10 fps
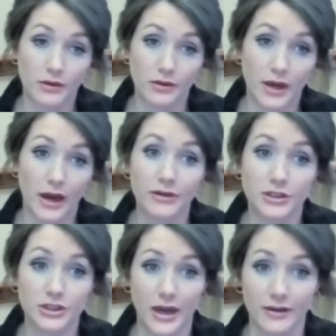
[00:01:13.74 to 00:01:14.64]

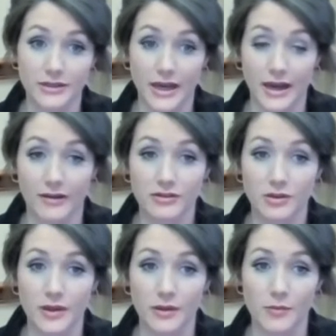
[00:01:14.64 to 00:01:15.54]
coverage you have to
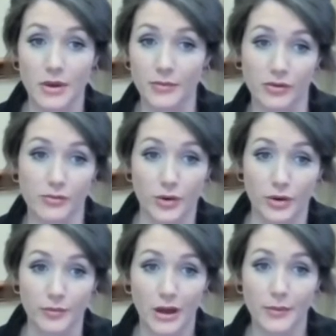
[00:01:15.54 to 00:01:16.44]
be a member of the
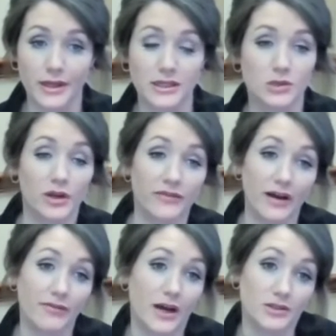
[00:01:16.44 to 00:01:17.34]
motoring public is
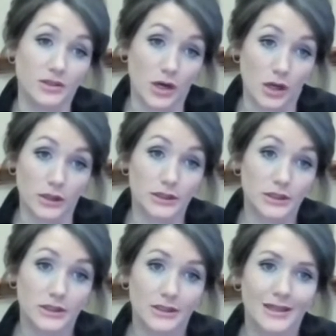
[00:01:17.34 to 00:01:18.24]
$25,000.